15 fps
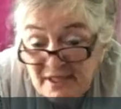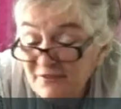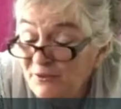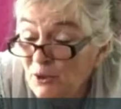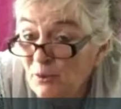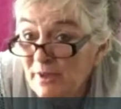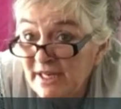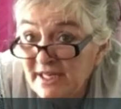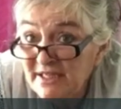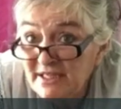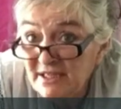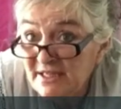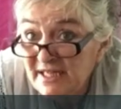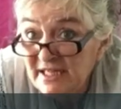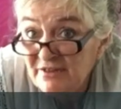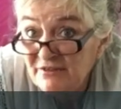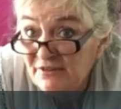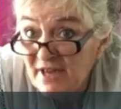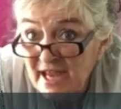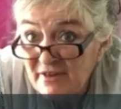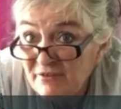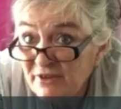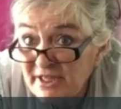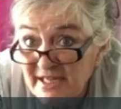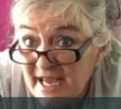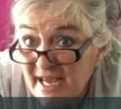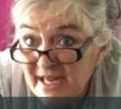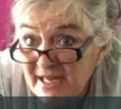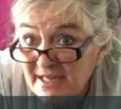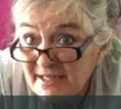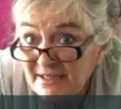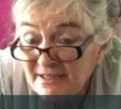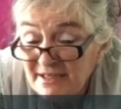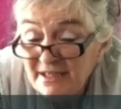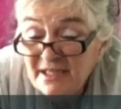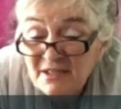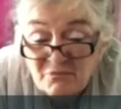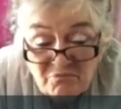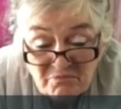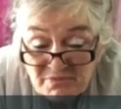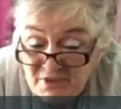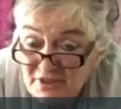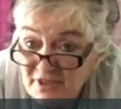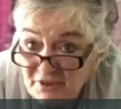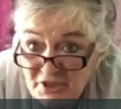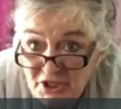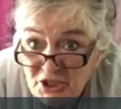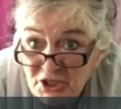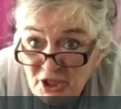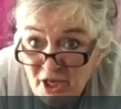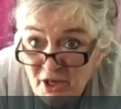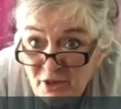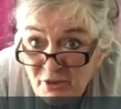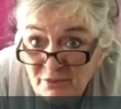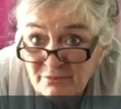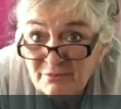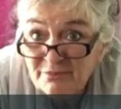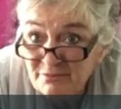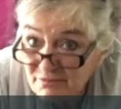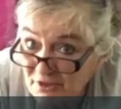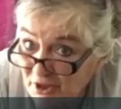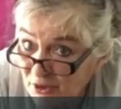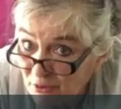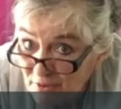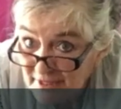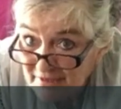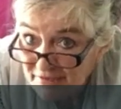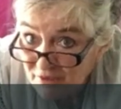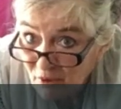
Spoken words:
If you eat a leaf every day, studies show that you live